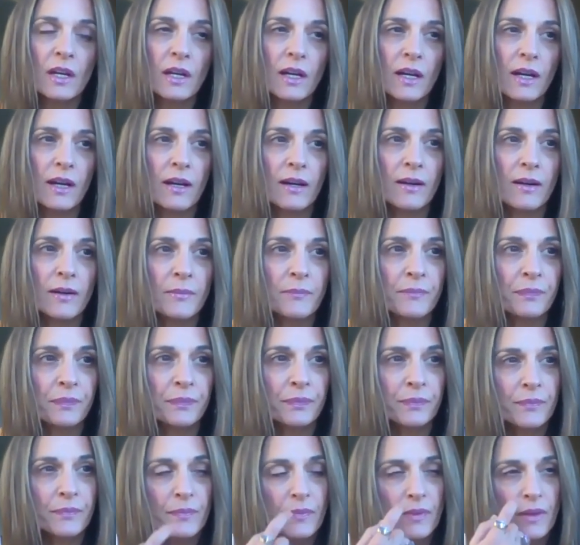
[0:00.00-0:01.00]
um,
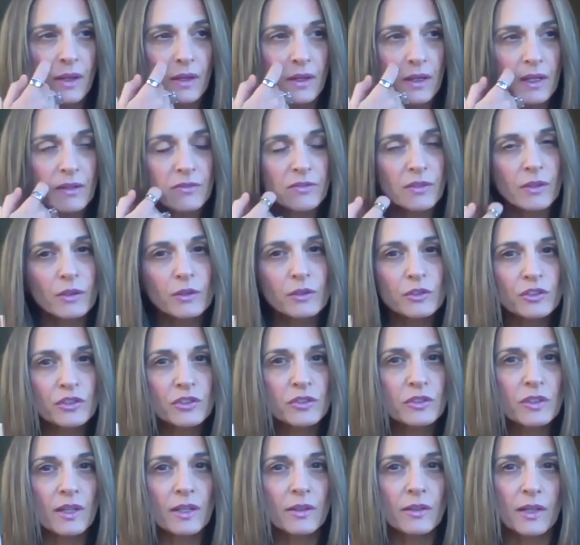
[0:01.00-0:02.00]

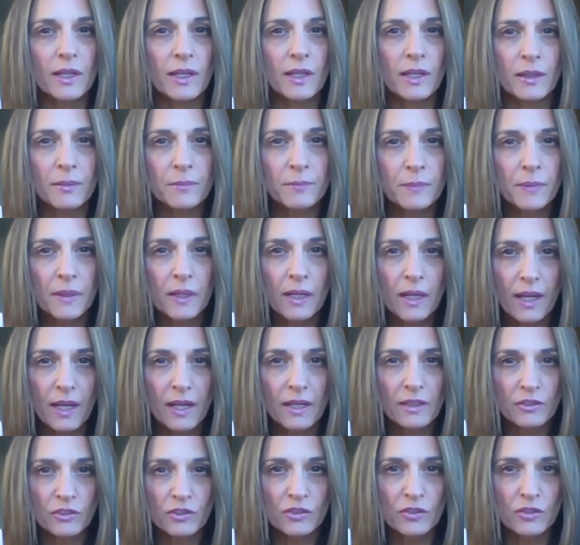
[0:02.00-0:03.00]
evolutionary
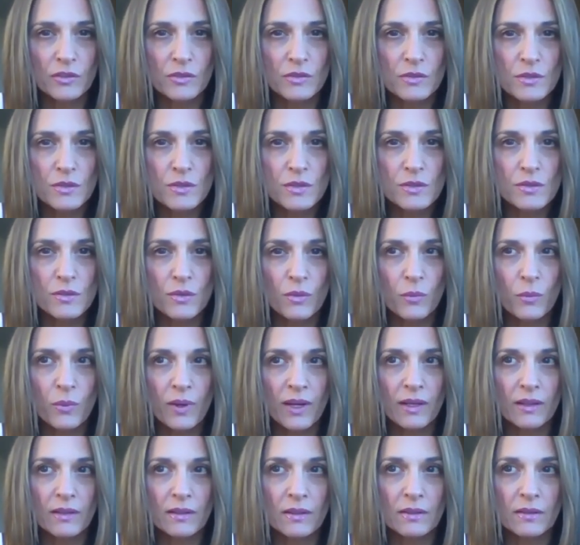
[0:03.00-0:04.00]
implications
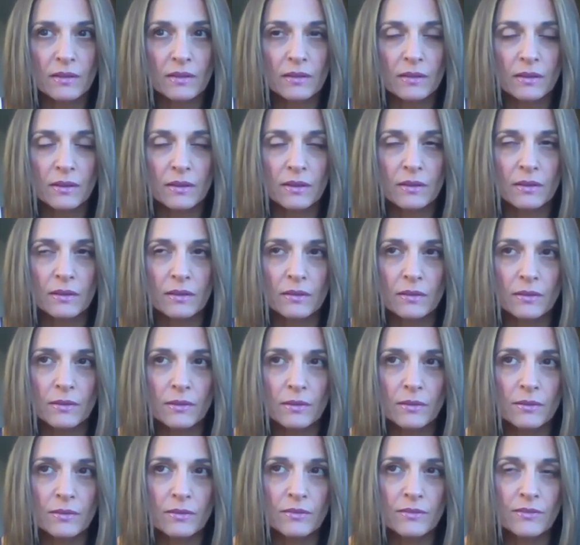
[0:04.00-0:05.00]
when
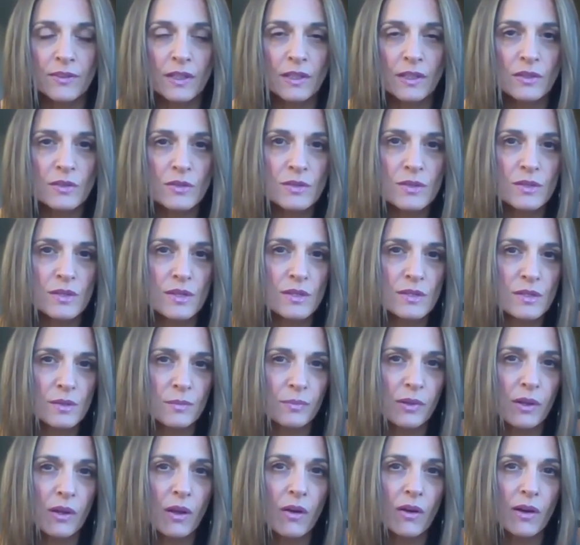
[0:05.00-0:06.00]
Venus is
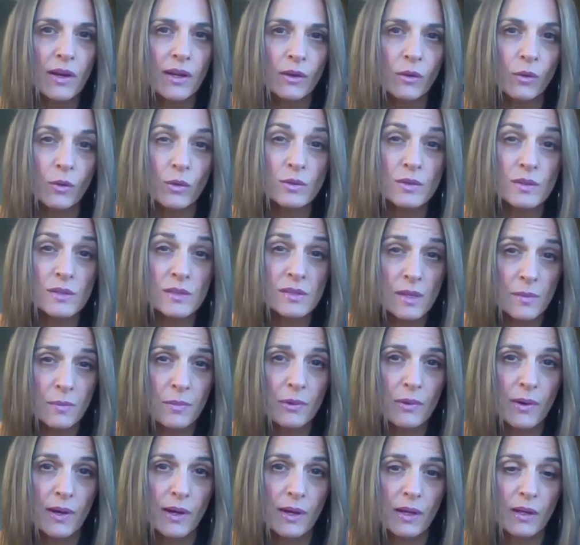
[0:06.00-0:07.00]
applying or
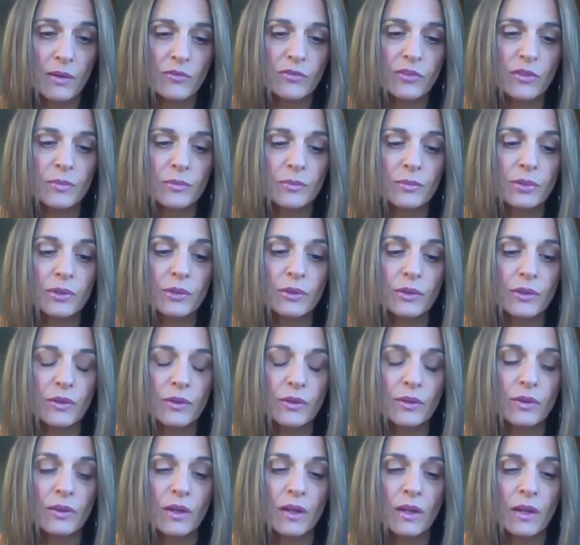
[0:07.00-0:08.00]
separating from Pluto.
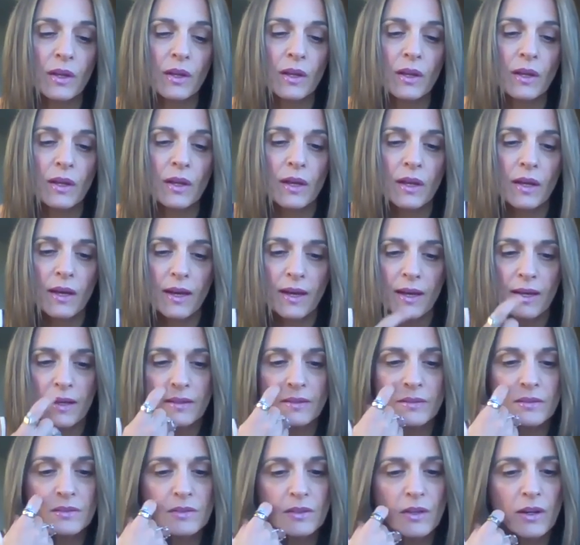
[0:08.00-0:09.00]

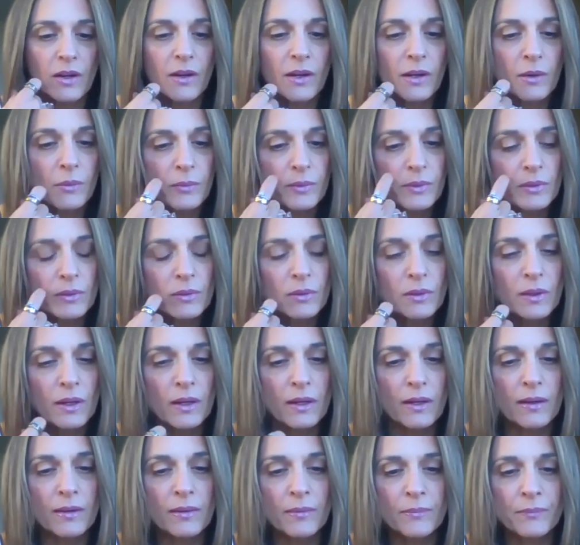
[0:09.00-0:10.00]
And I will
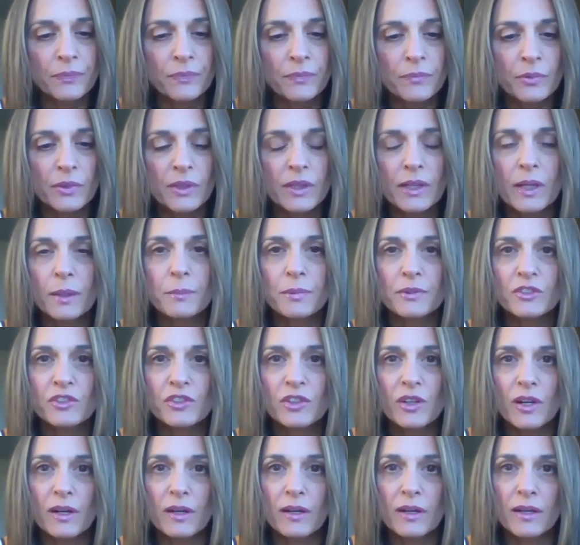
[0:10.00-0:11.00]
bring up a
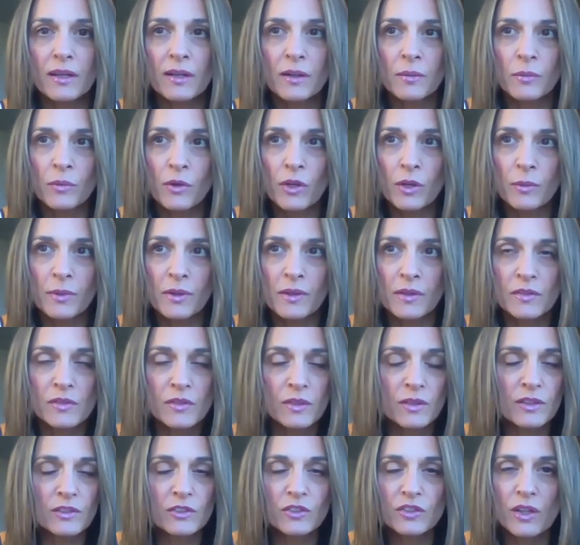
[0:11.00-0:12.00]
chart in a moment. It's
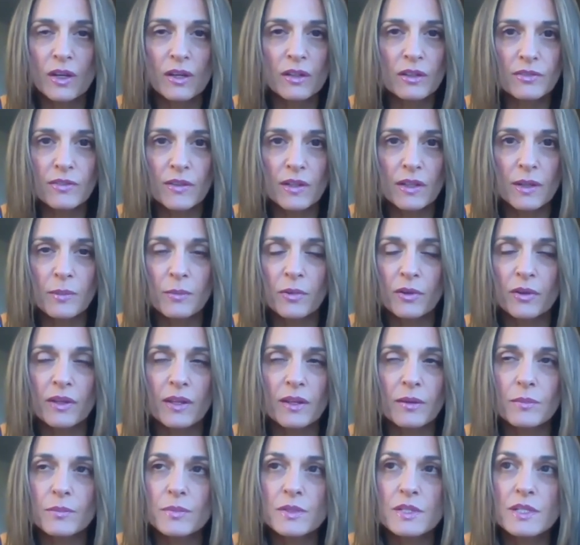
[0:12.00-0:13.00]
not a chart of anybody
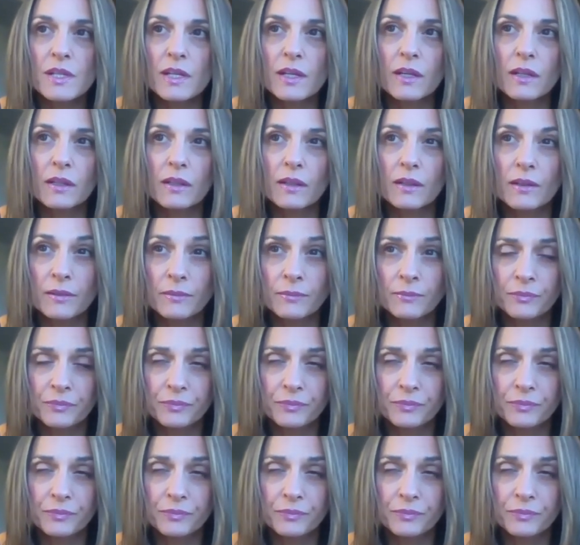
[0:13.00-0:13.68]
in particular.